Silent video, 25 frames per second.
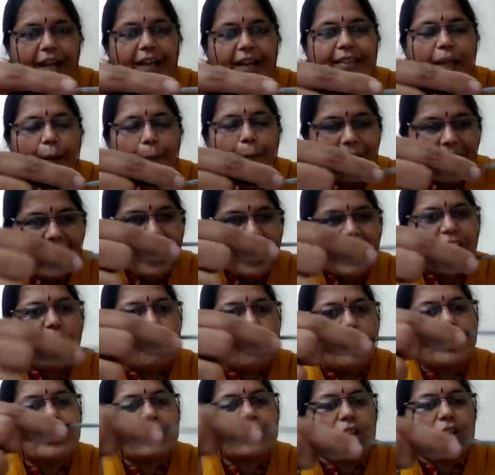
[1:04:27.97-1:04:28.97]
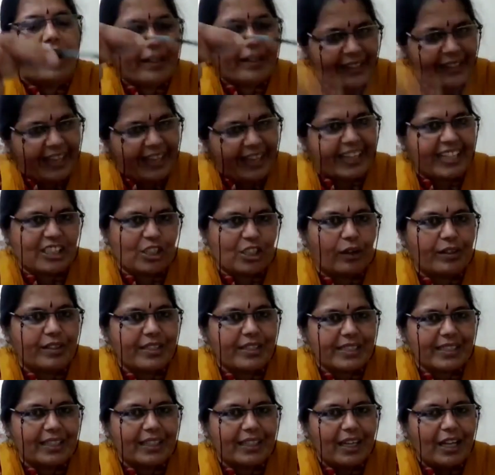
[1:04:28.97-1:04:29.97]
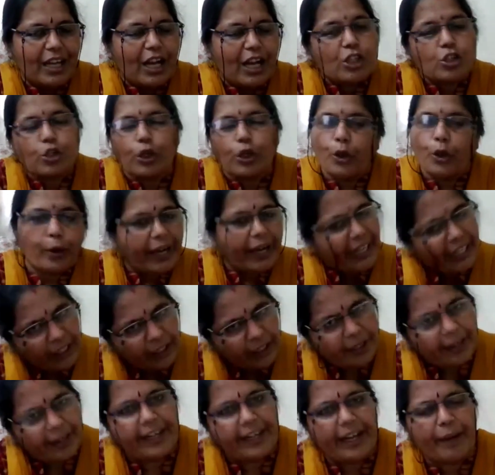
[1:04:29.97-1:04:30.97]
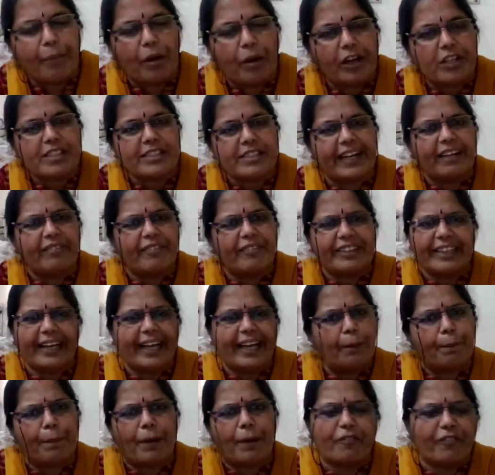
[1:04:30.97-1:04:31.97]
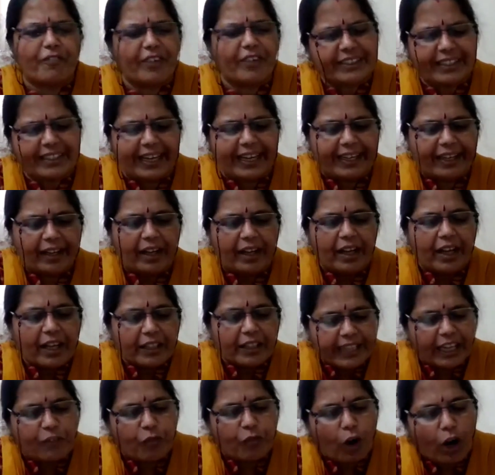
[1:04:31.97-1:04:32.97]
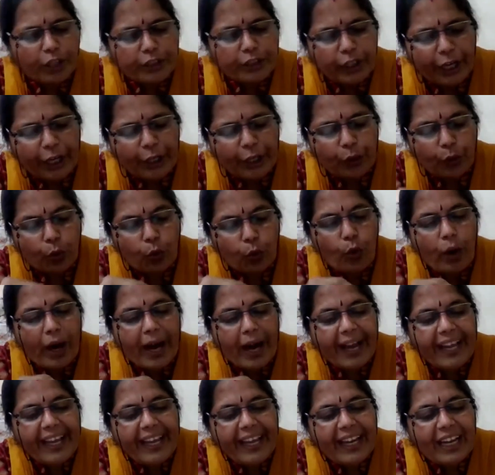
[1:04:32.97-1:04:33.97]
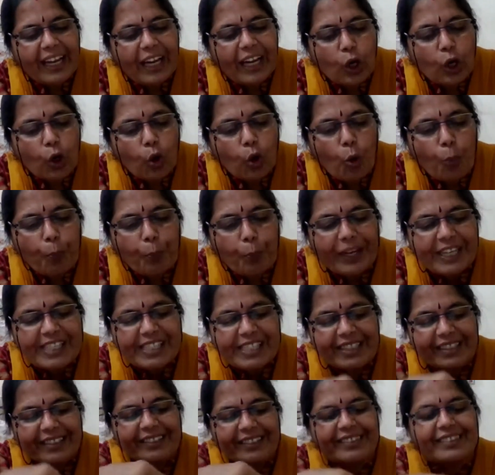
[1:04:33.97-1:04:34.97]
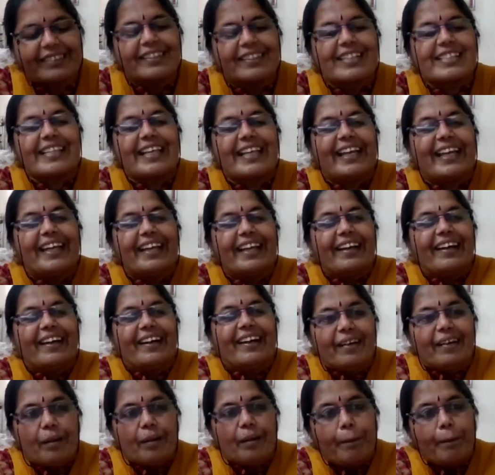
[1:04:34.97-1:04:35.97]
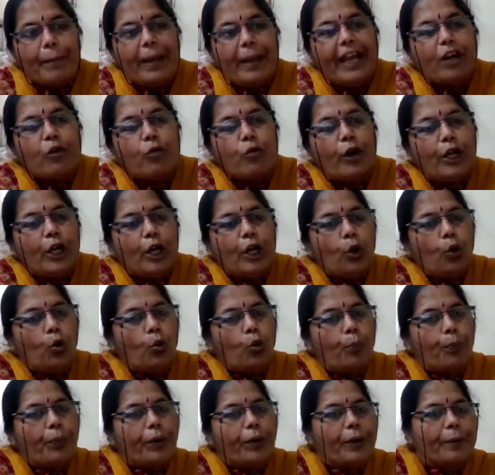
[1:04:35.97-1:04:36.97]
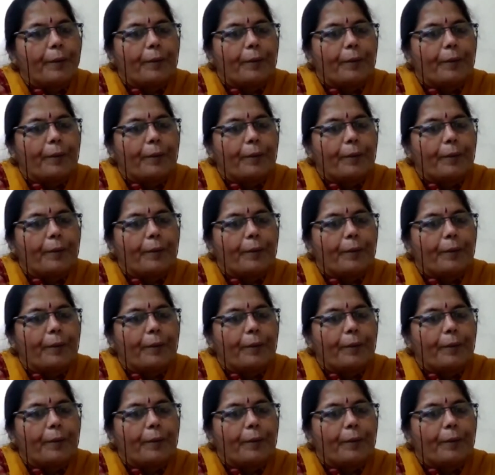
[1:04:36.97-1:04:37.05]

The black ones are the exons. So you can demonstrate with the help of a thread. Then what I do, I loop it. See, make one loop.